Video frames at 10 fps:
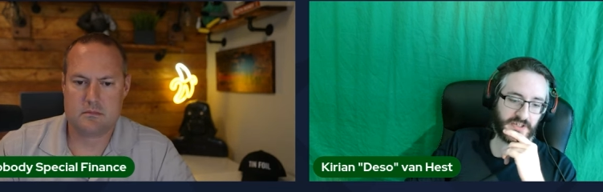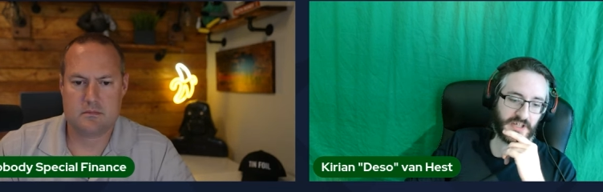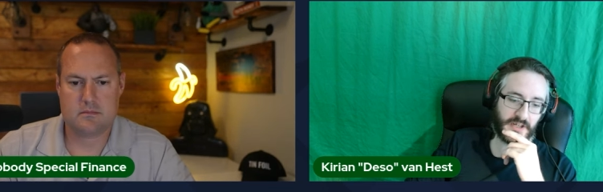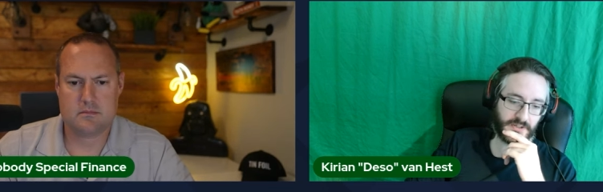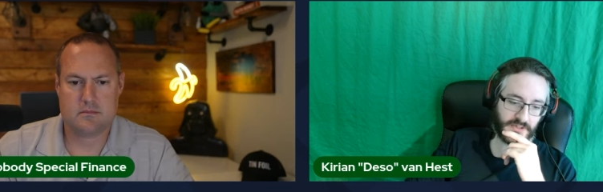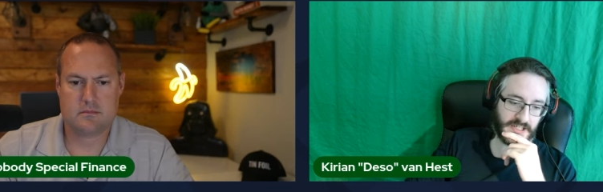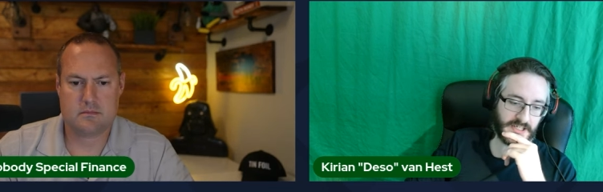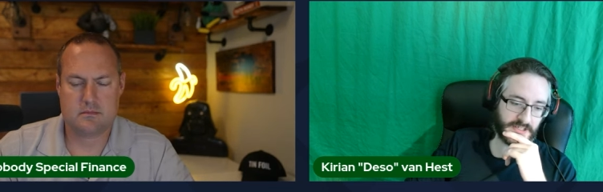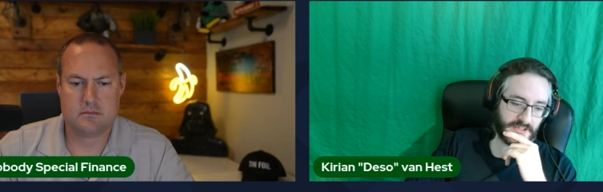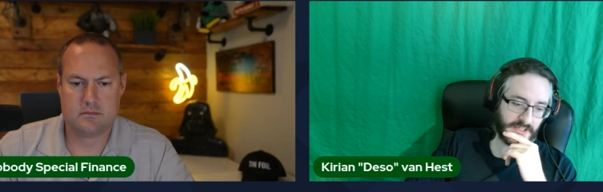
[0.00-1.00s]

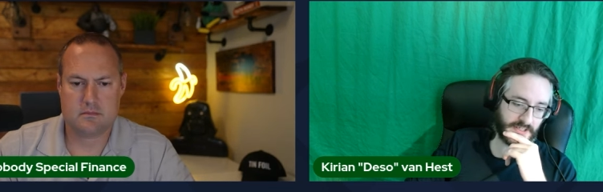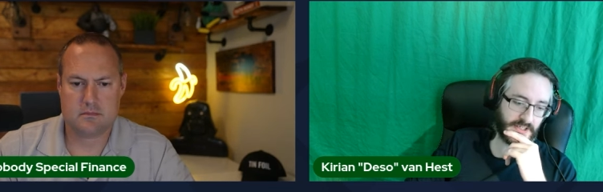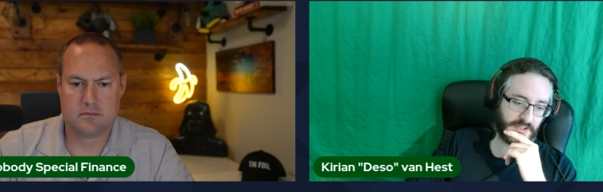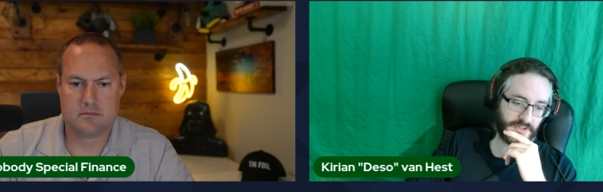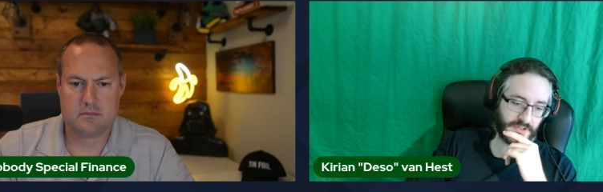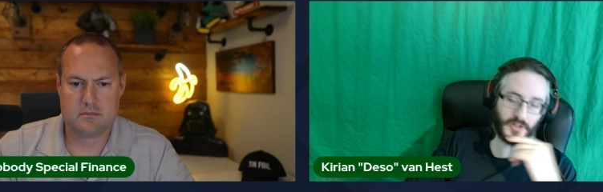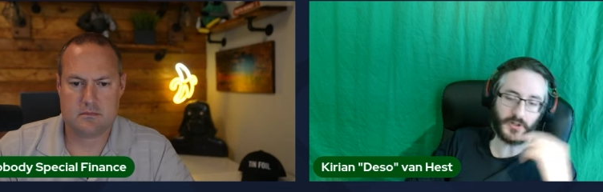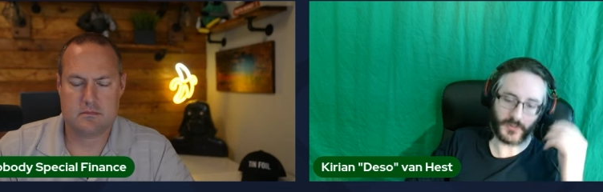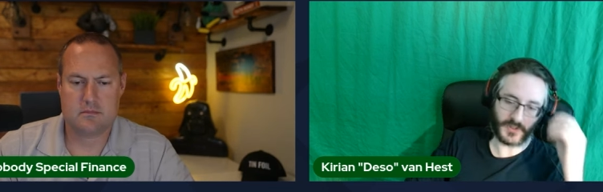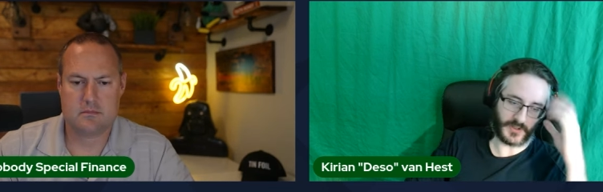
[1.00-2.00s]
Speaker 1: downgraded, and then you think,
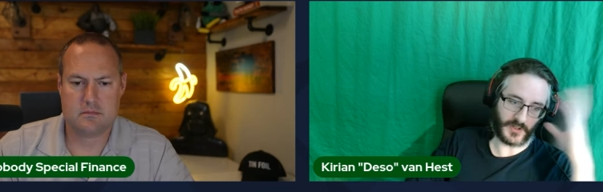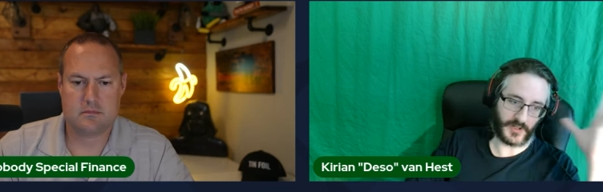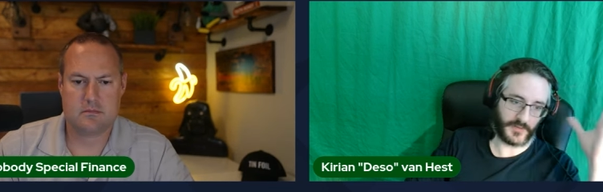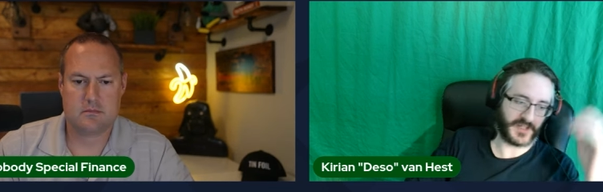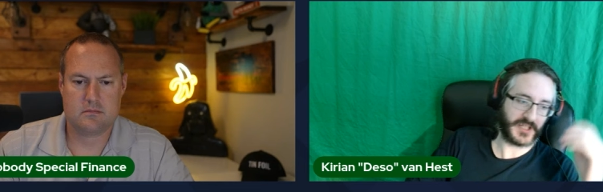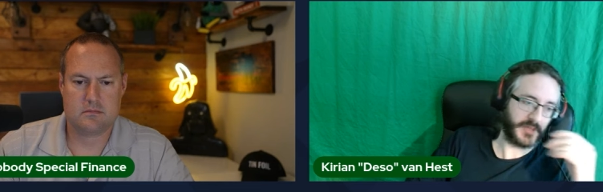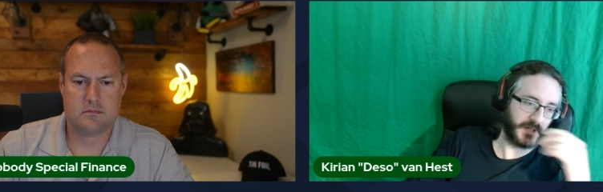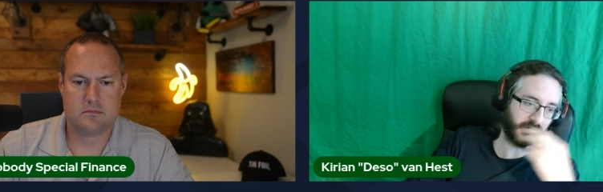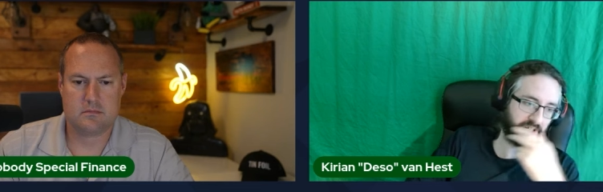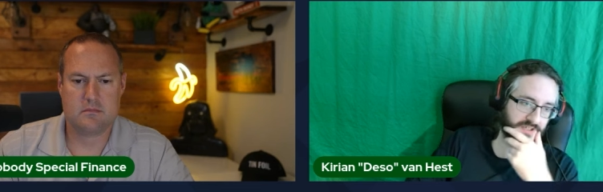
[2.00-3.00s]
oh well, all Fannie Mae
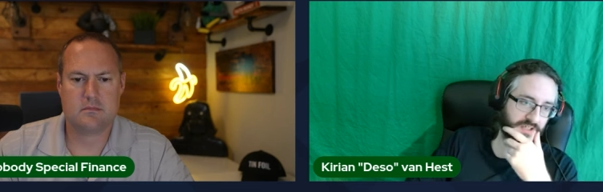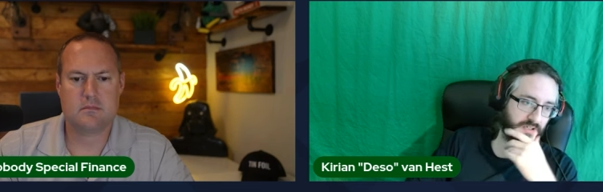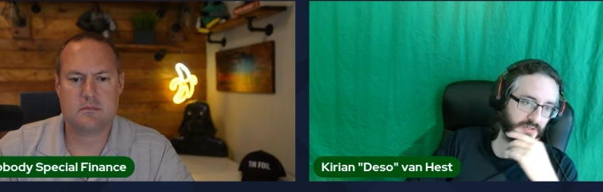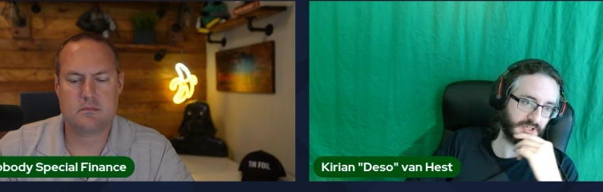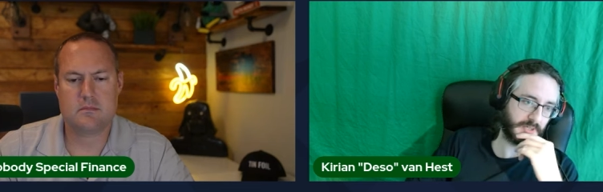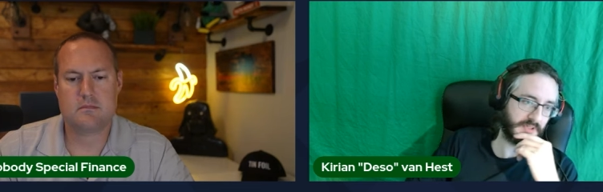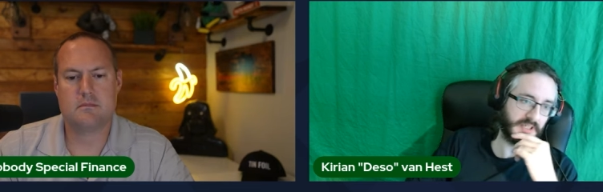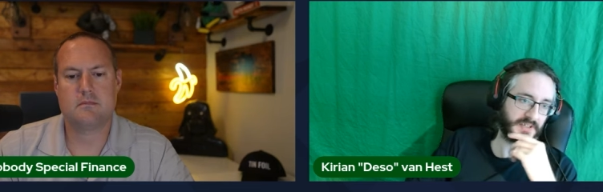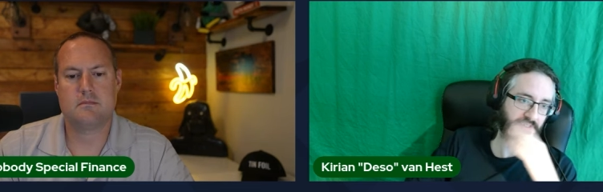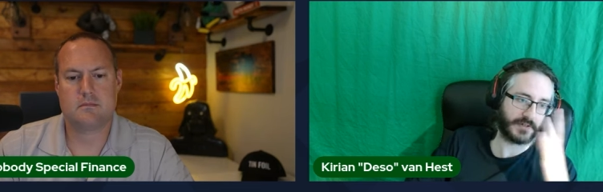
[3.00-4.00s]
bonds are now double
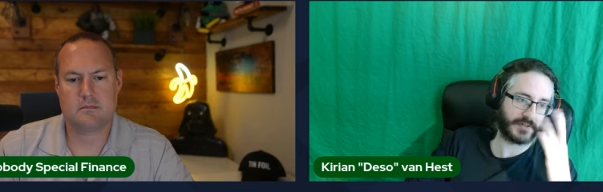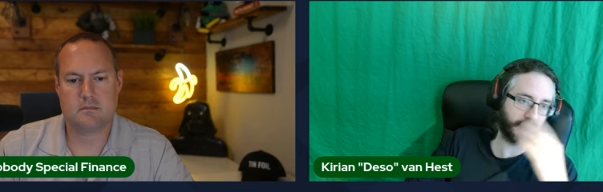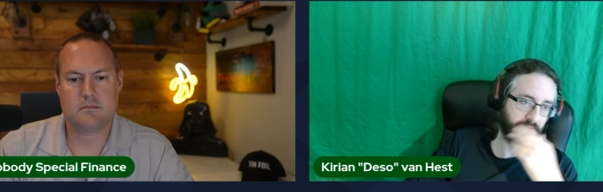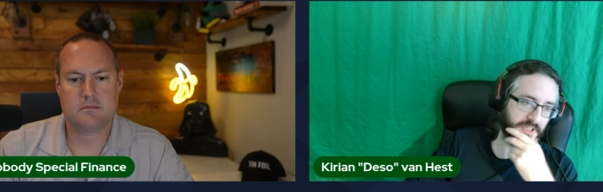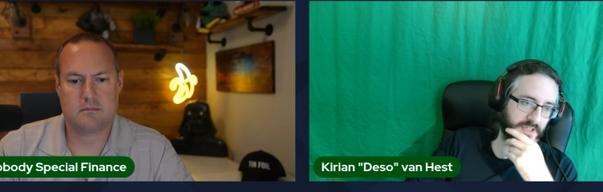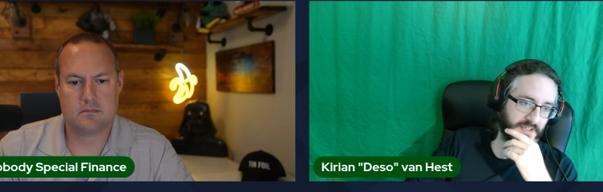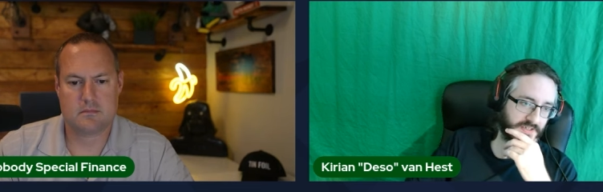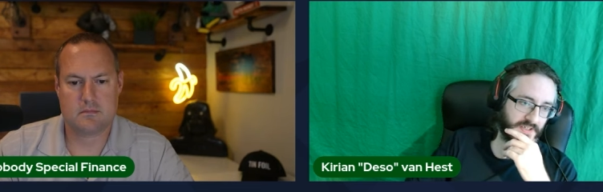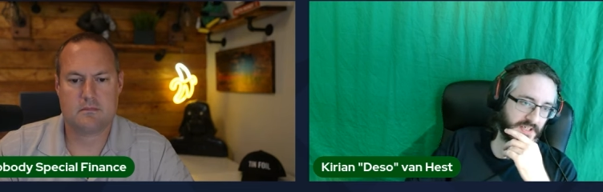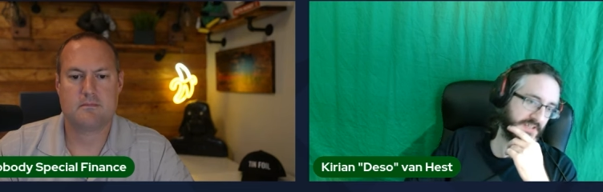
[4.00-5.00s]
A instead of triple A, and
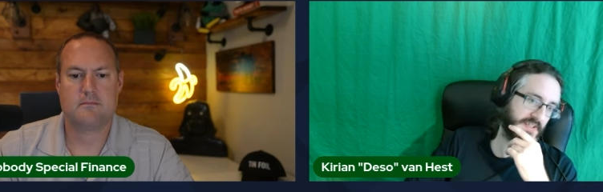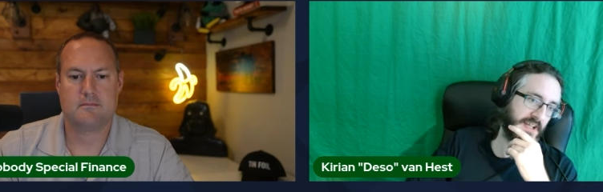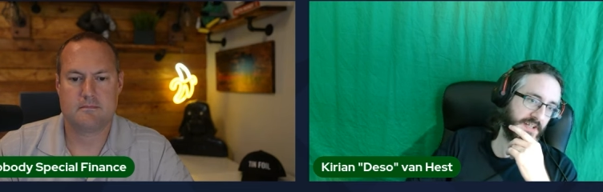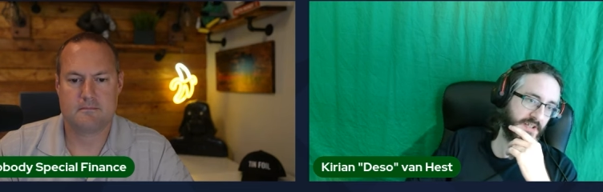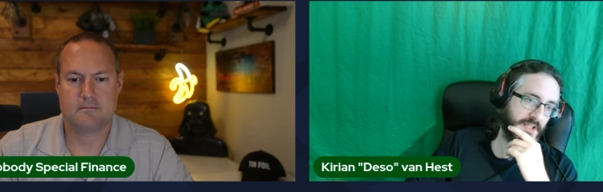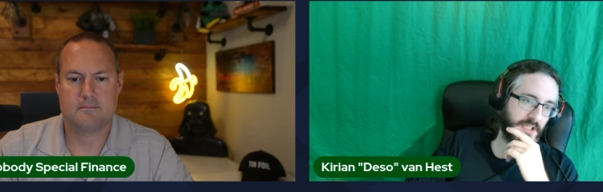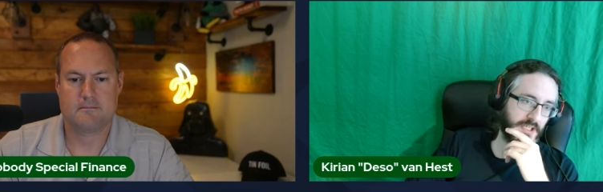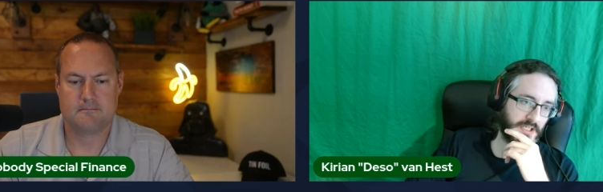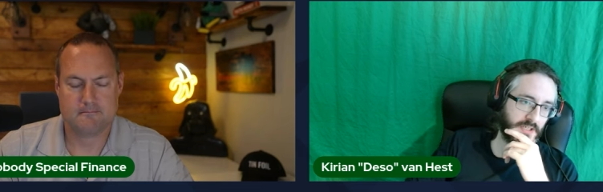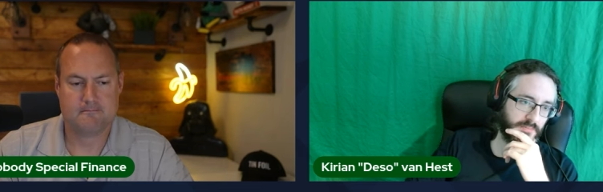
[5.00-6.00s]
that's that's that.
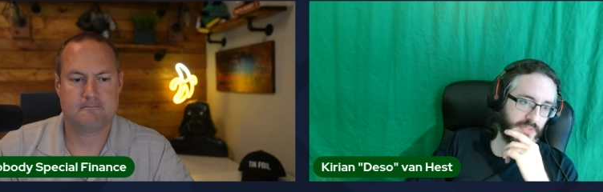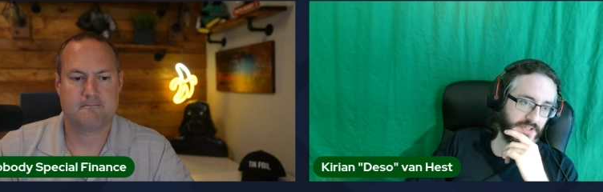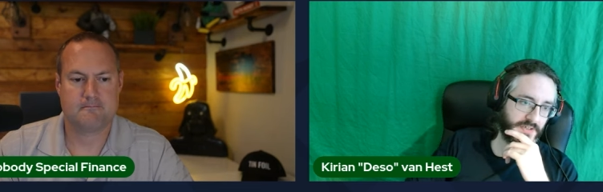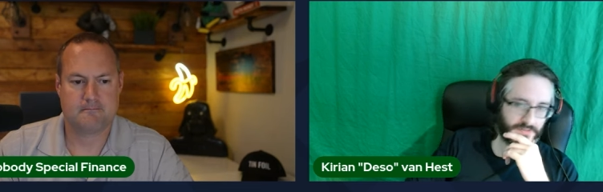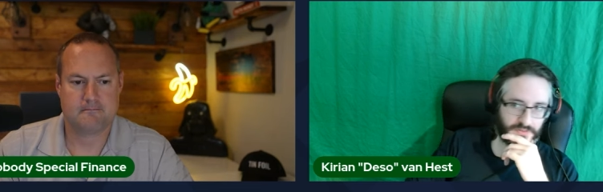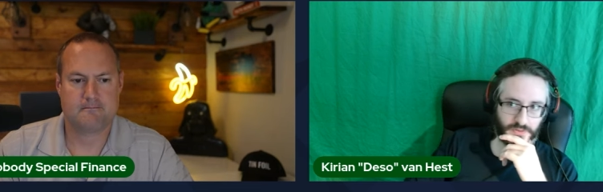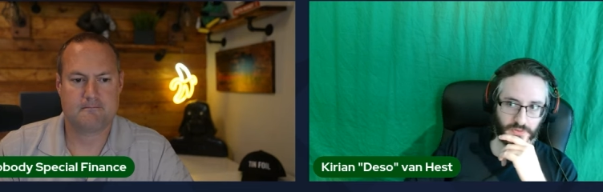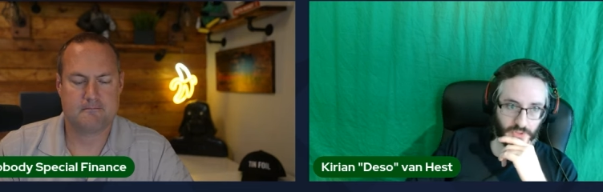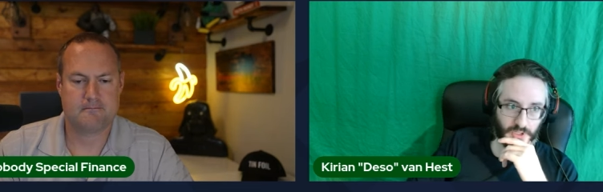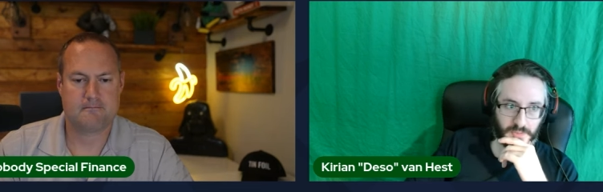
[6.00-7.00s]
But to
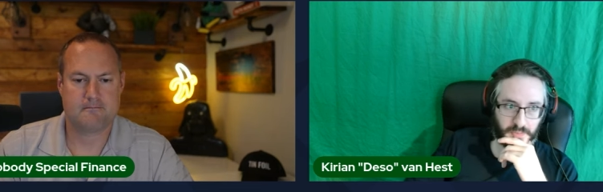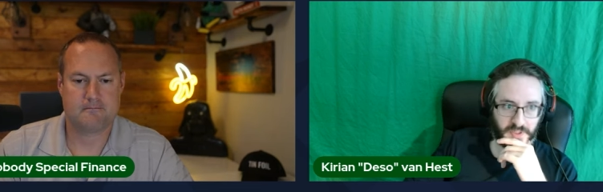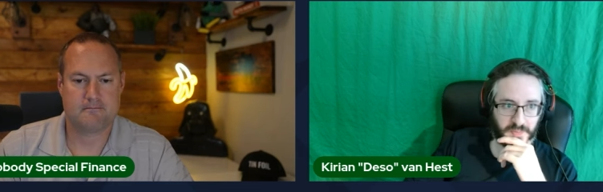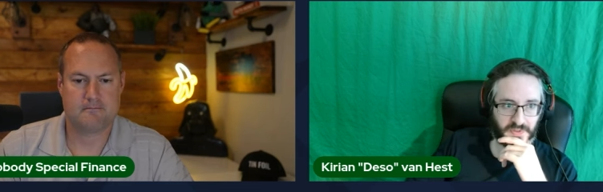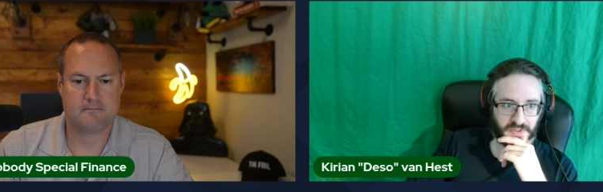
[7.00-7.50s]
normal people